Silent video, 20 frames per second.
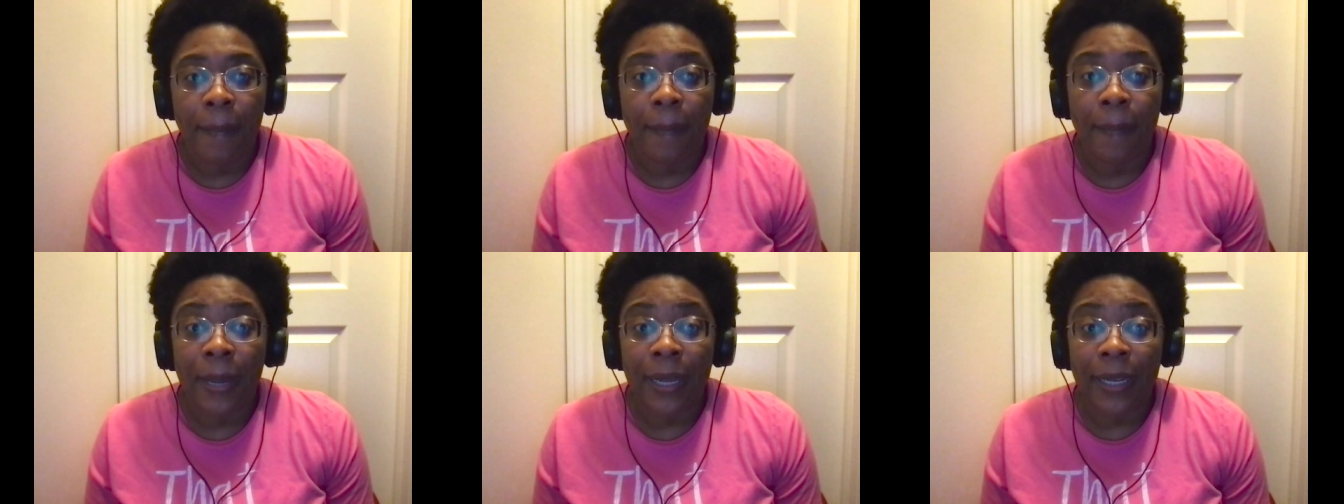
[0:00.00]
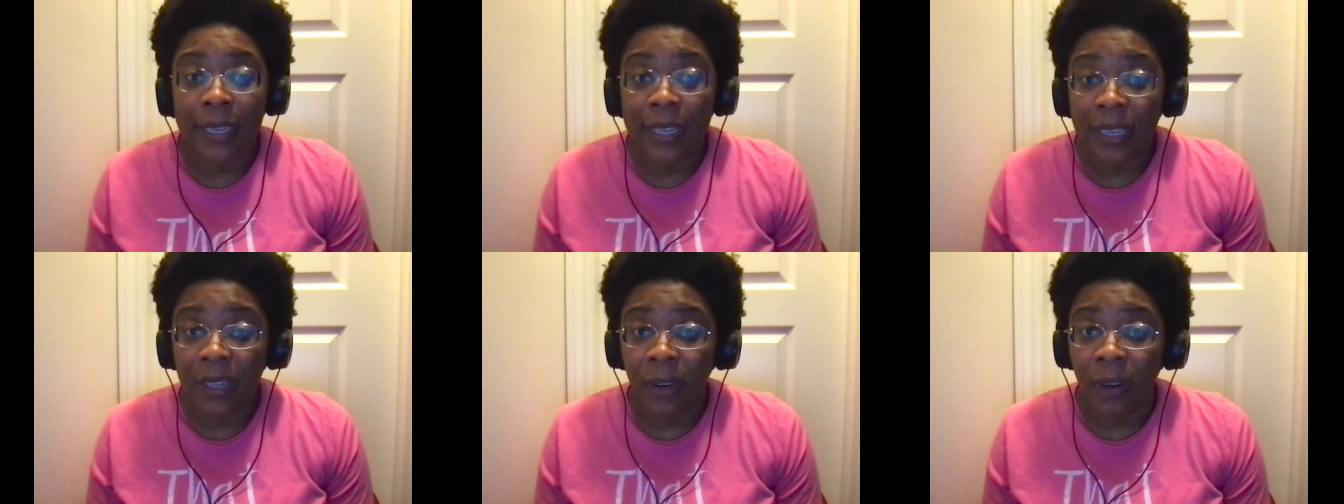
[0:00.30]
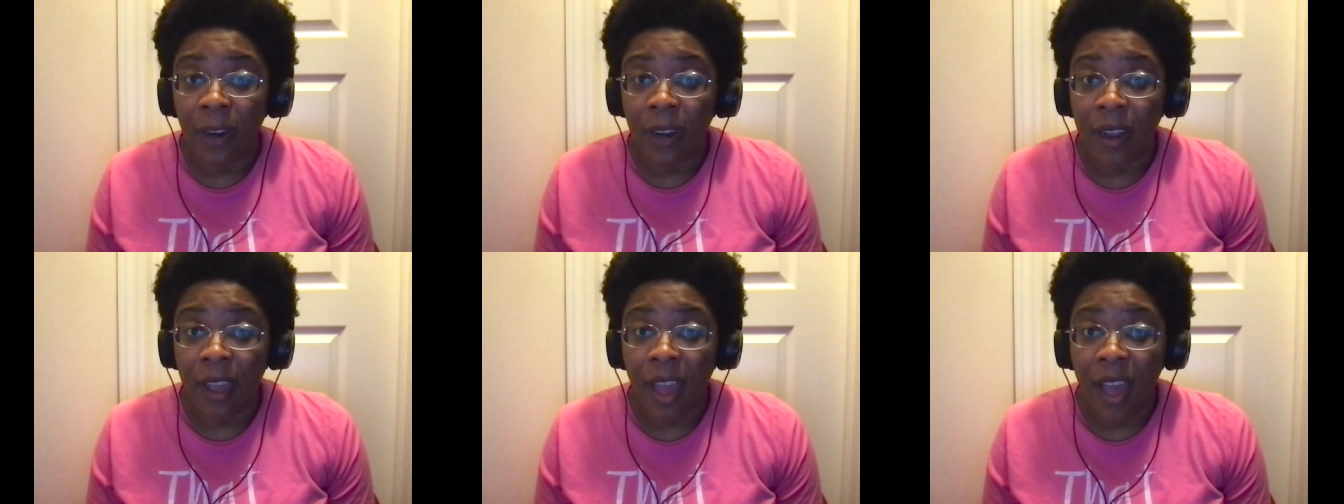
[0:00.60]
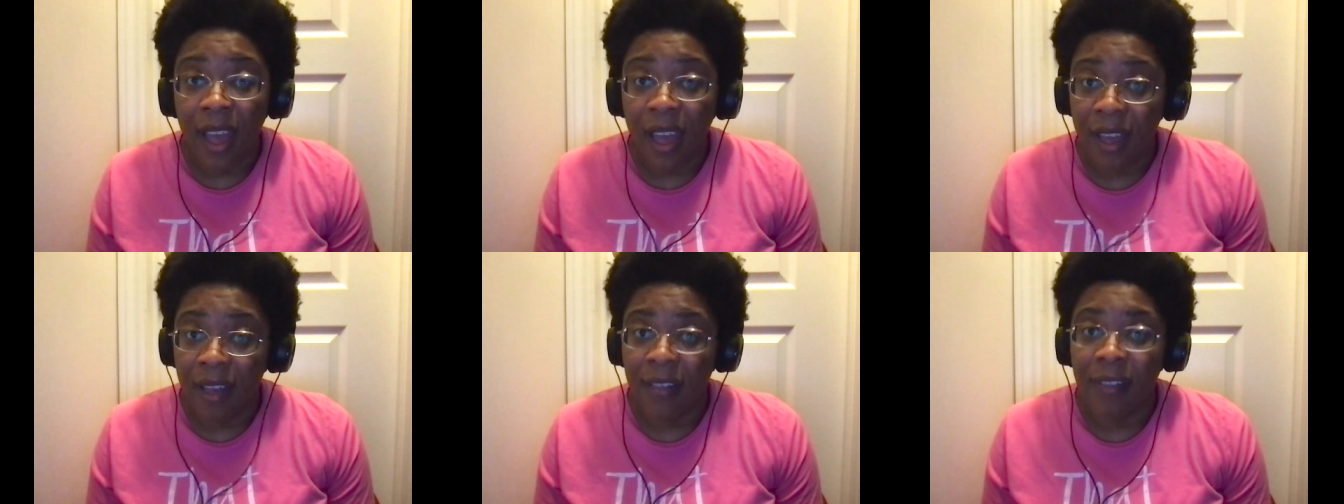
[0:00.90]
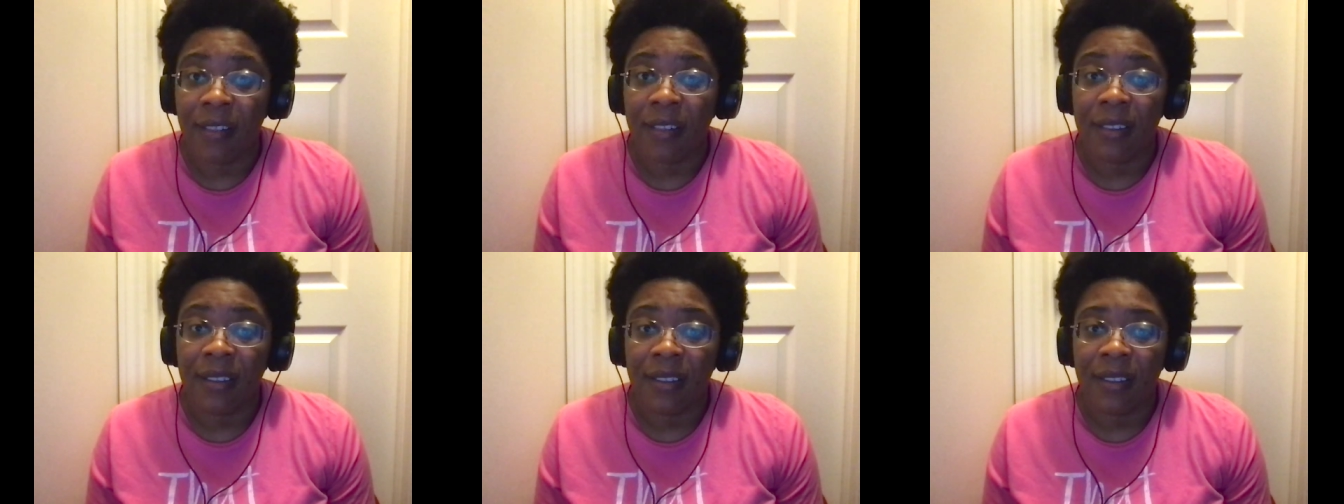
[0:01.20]
But here on
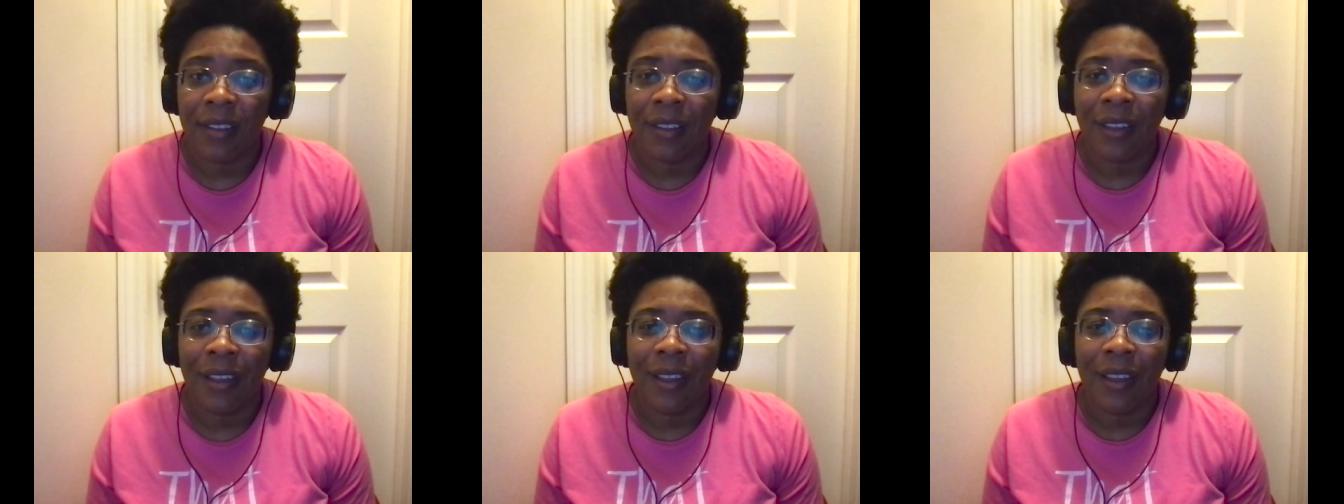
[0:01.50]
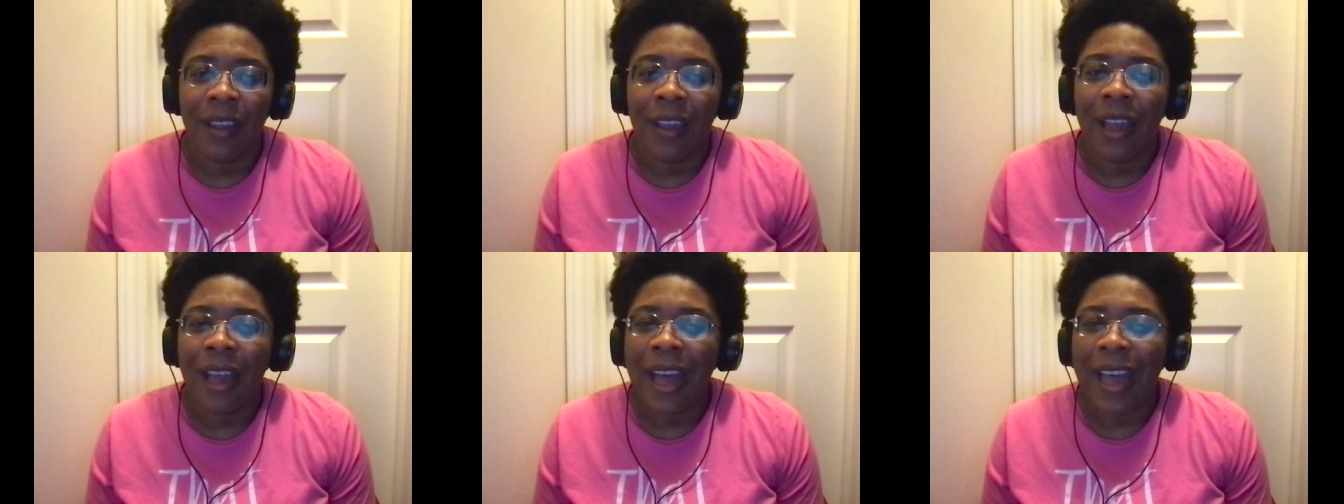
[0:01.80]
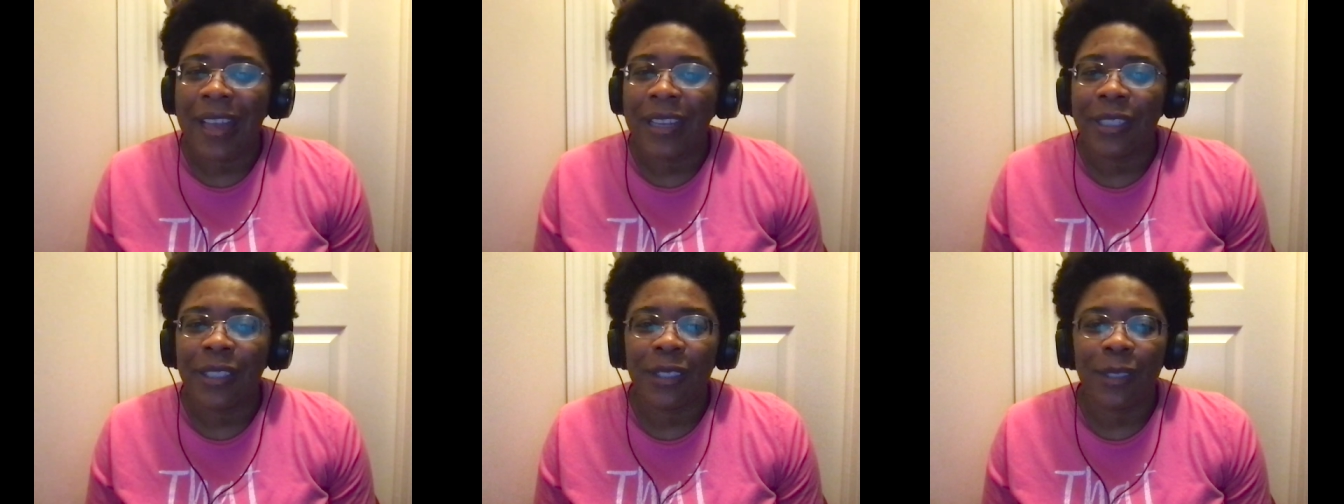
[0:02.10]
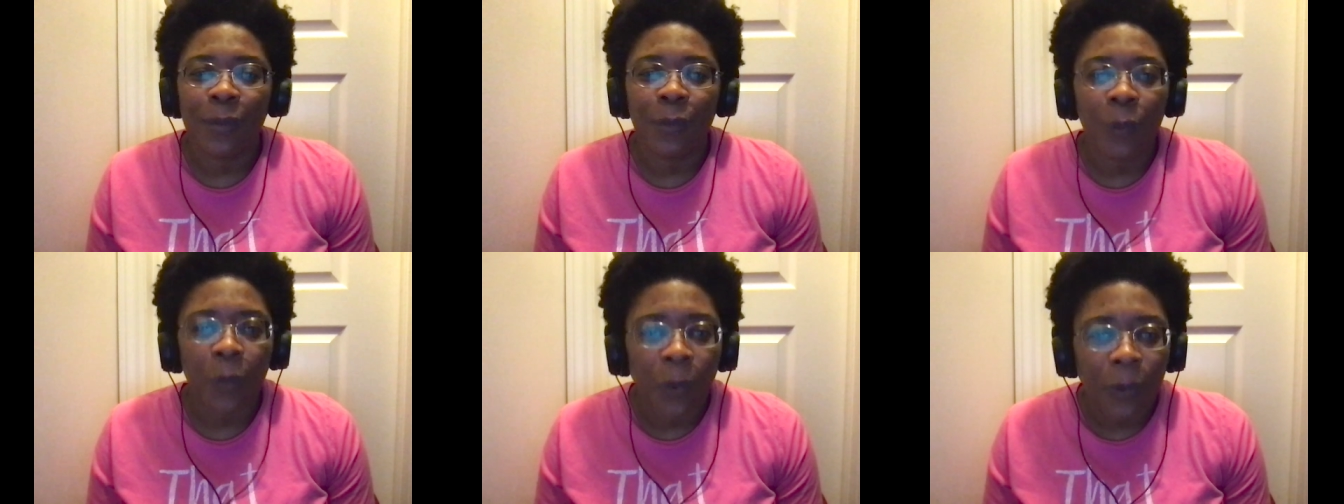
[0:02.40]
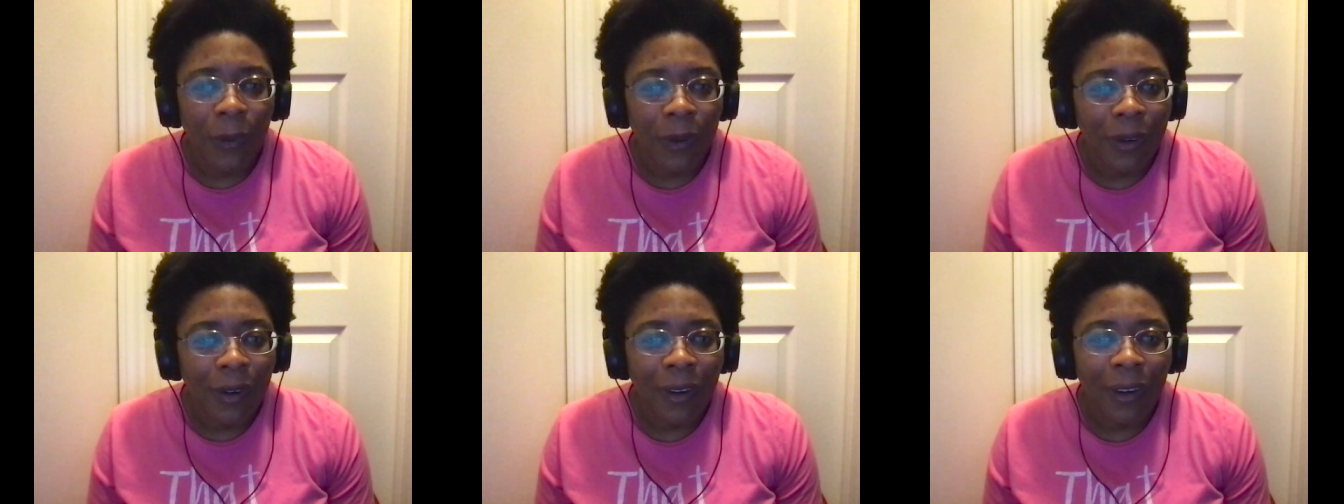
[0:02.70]
L, I
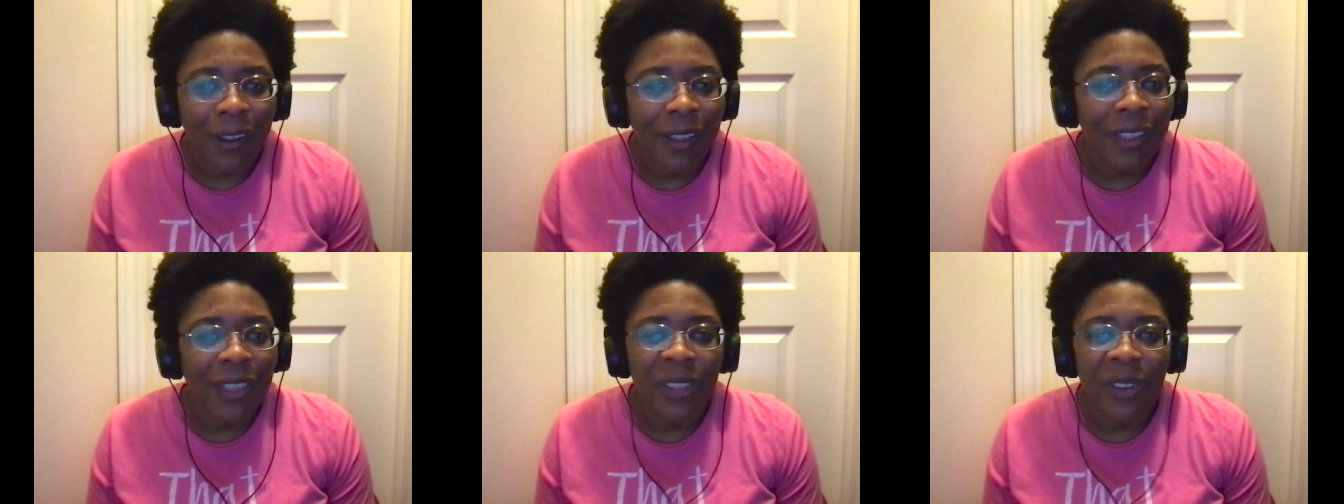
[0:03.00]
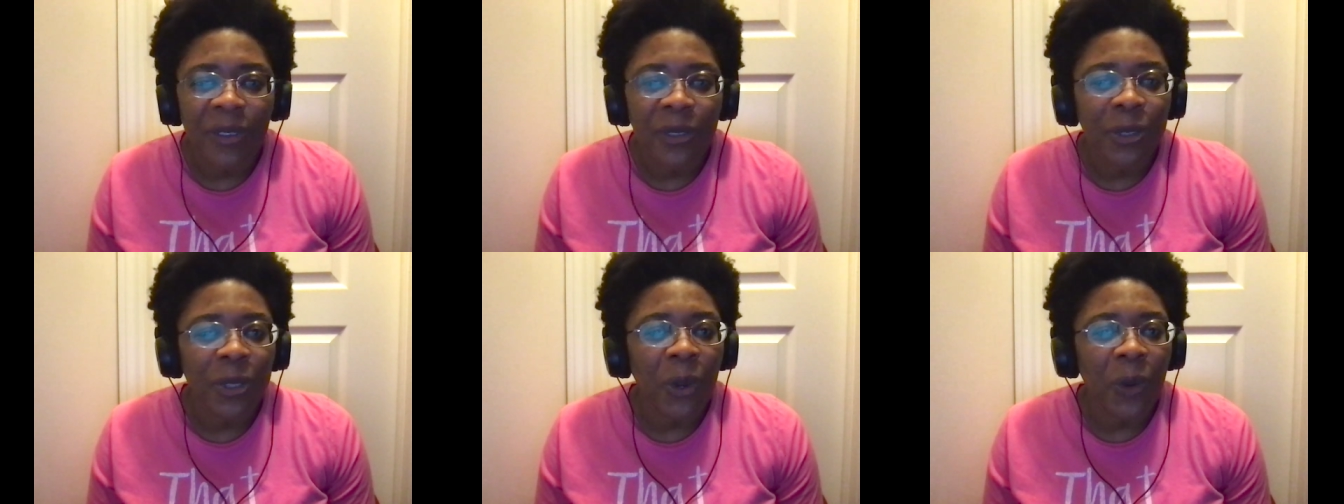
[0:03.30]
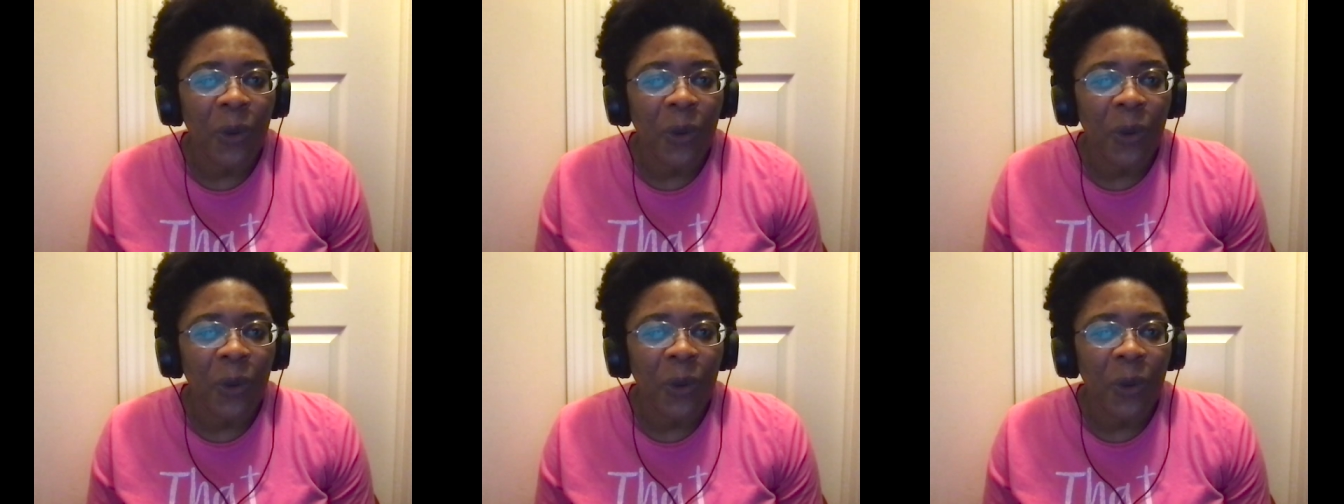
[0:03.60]
swore those